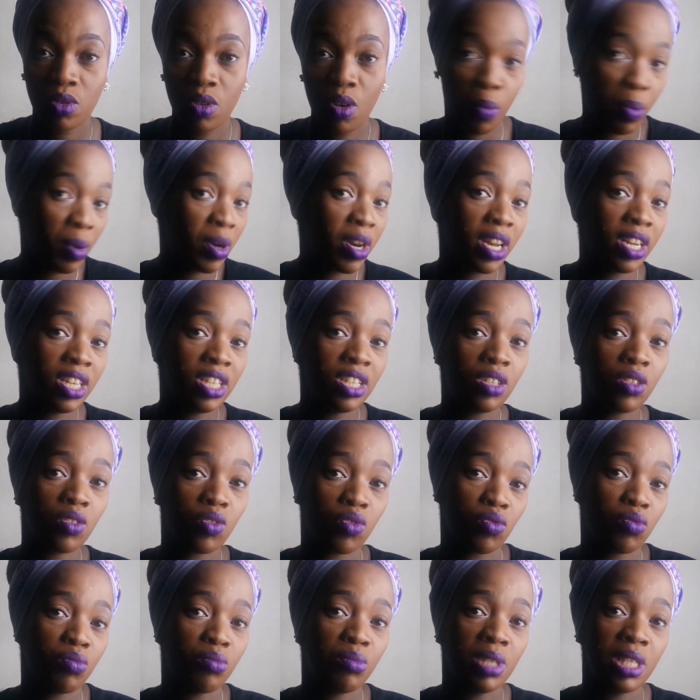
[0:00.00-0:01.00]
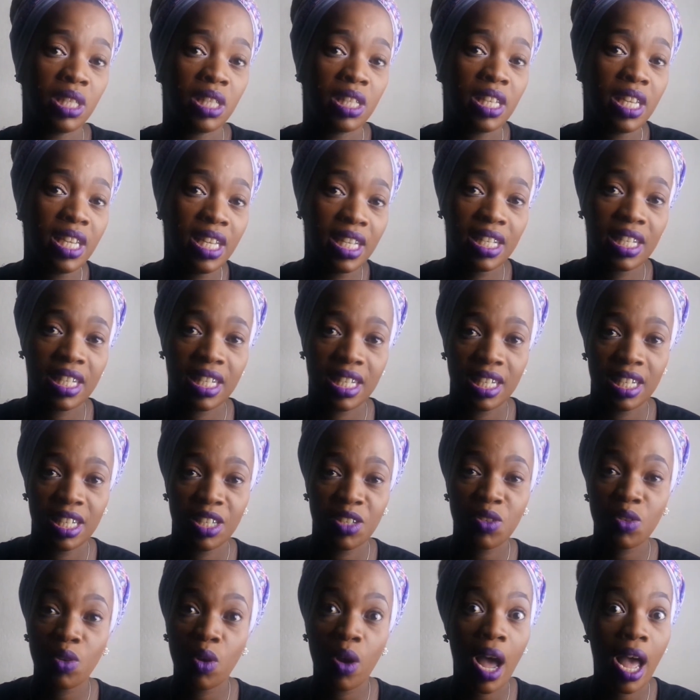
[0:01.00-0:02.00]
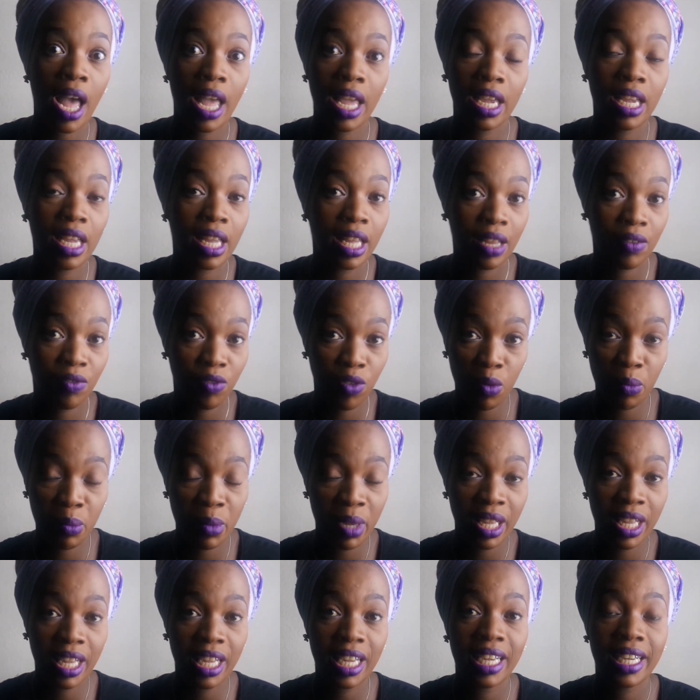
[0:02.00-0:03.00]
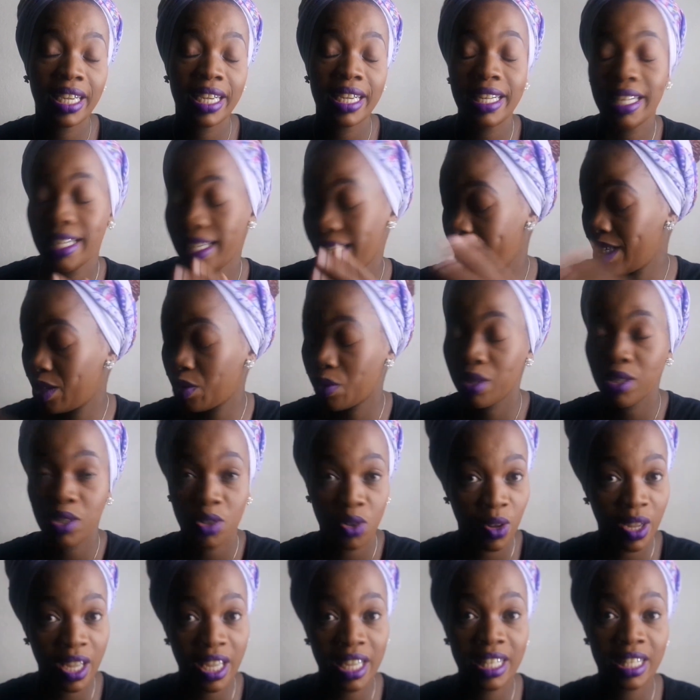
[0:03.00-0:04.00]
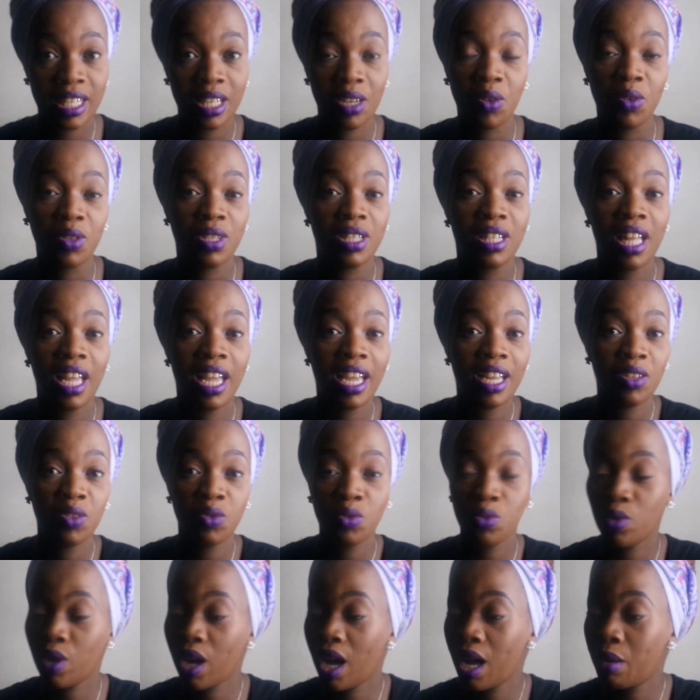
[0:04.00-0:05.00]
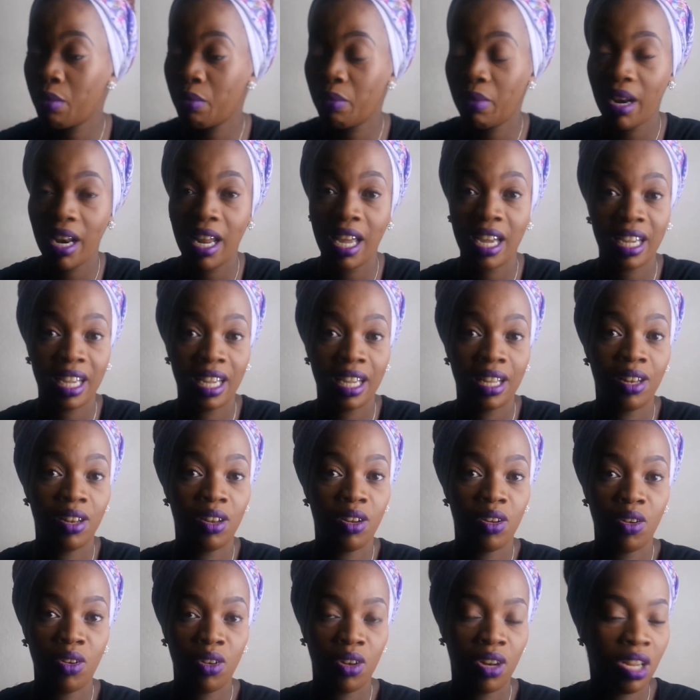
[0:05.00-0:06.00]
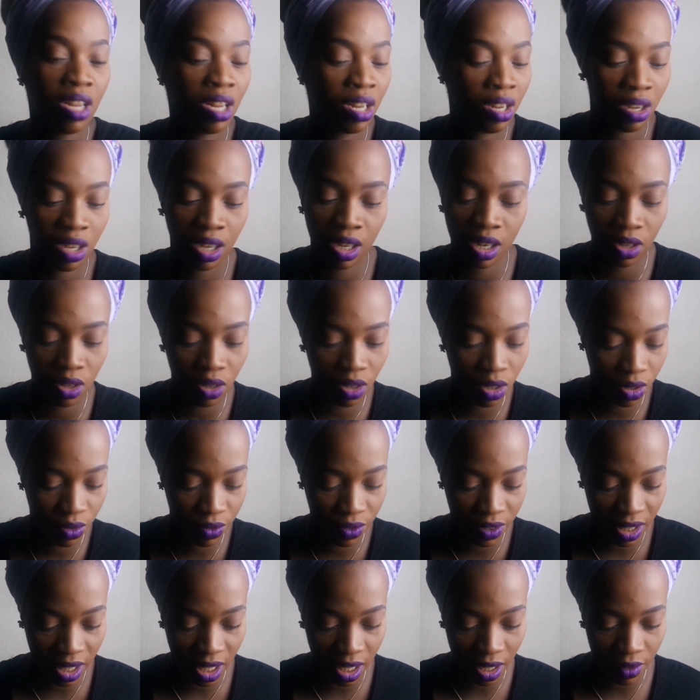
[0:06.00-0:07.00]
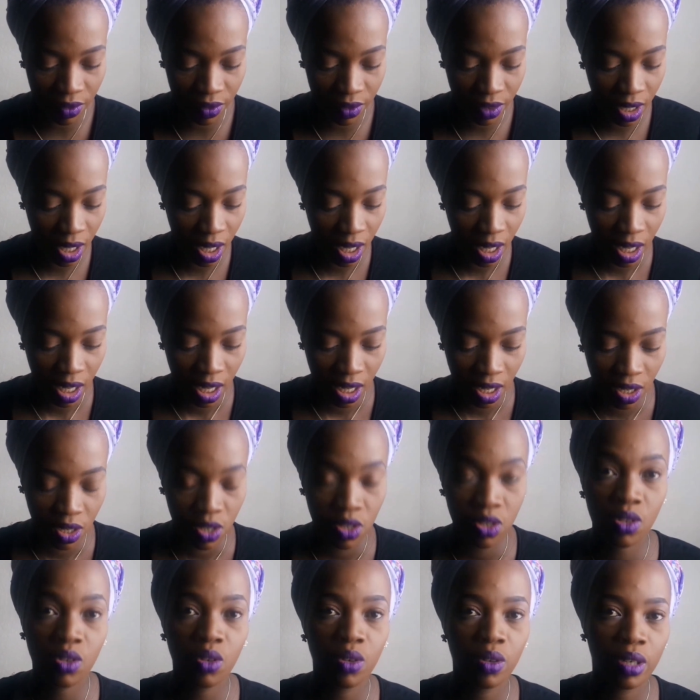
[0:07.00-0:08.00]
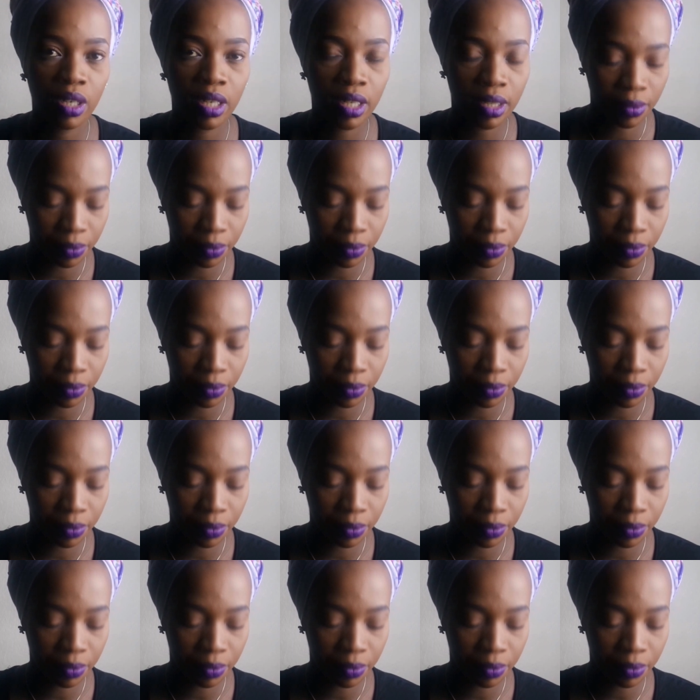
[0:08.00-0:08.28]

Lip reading: operation room, it's easy. So for me, it was not easy because they had to unplug a lot of stuff. So